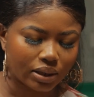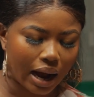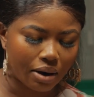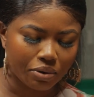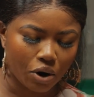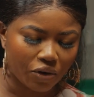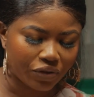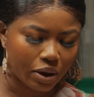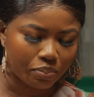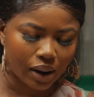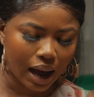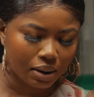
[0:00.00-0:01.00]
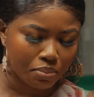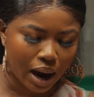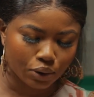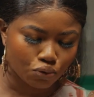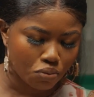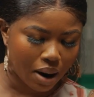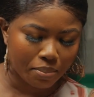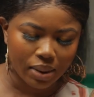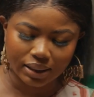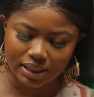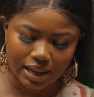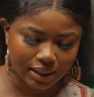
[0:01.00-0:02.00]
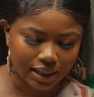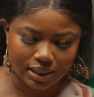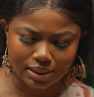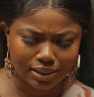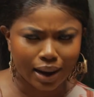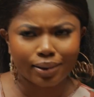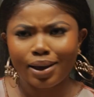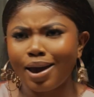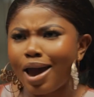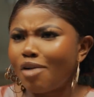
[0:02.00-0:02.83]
Diary of a Black Mad Woman, Madia day inside.